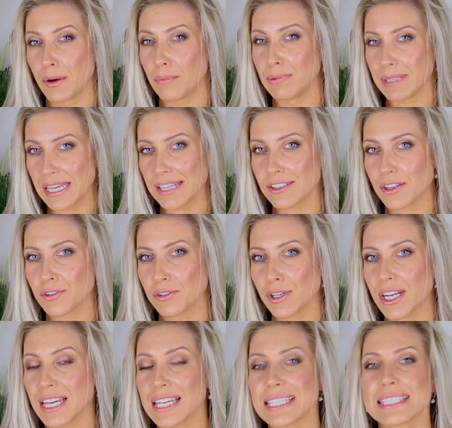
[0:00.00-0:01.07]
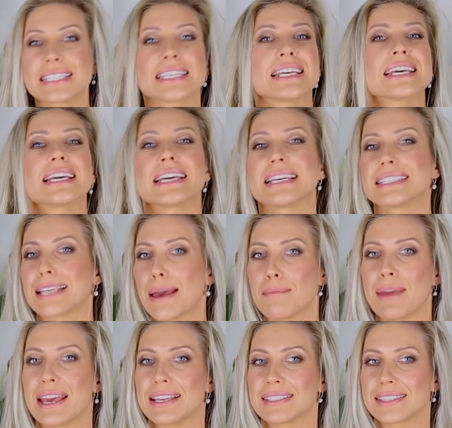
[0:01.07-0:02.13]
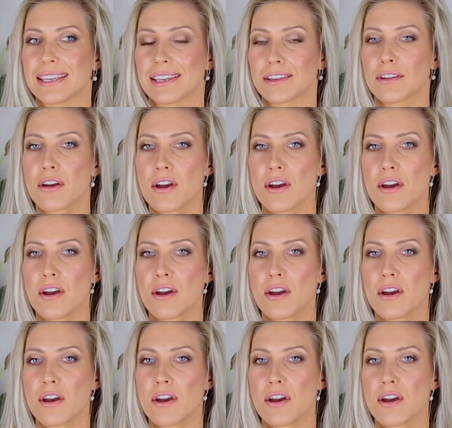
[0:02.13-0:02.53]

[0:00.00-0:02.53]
blazer dress is amazing.